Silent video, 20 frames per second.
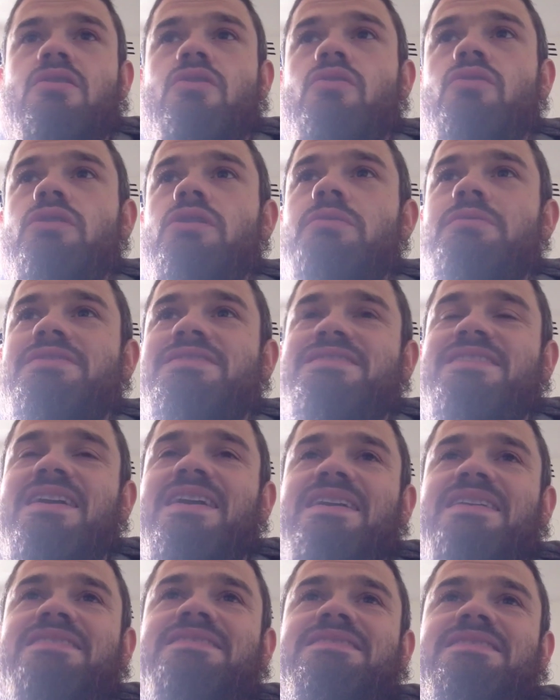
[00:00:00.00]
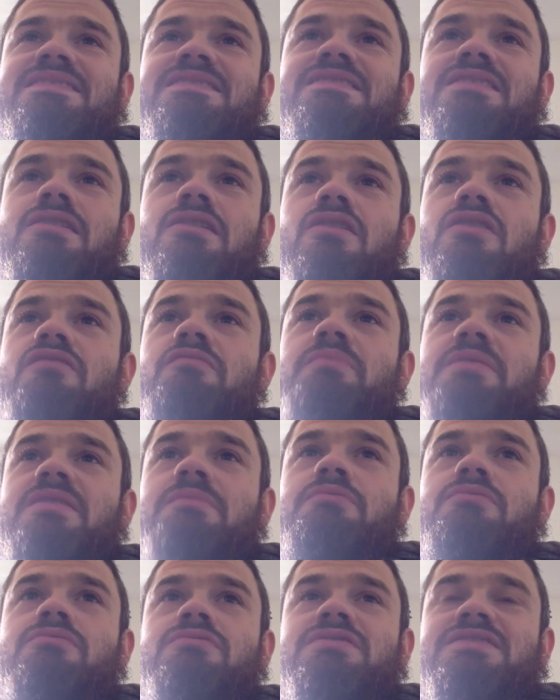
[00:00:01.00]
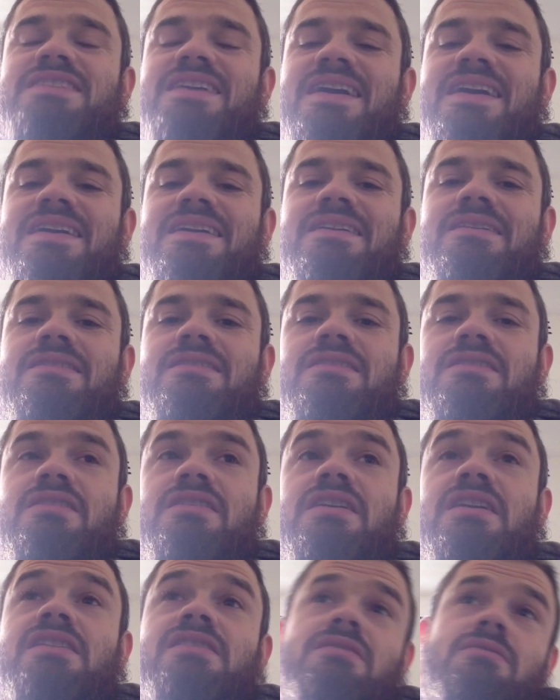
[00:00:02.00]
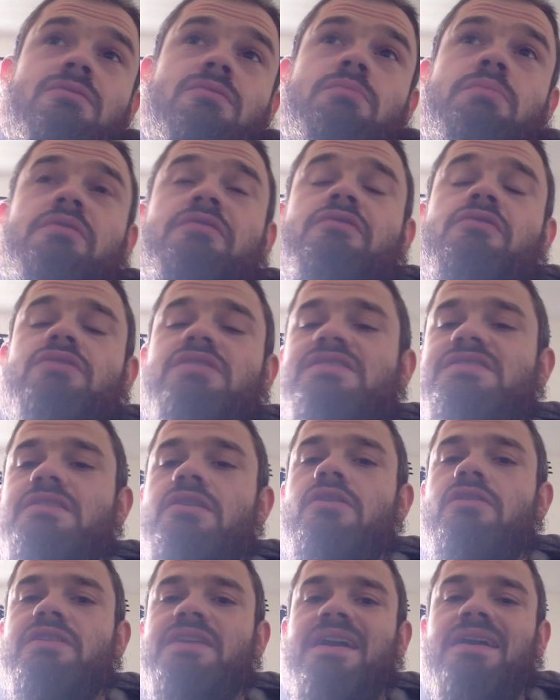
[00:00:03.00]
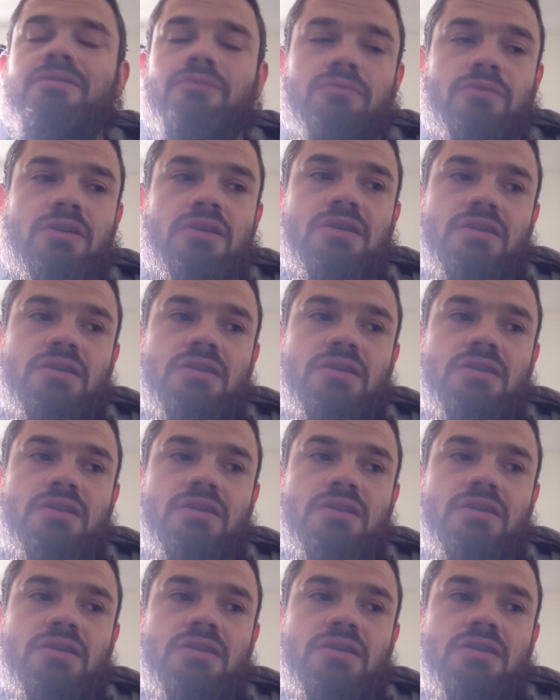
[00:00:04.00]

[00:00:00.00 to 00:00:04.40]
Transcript: All I would say is a lot of people say before this lockdown,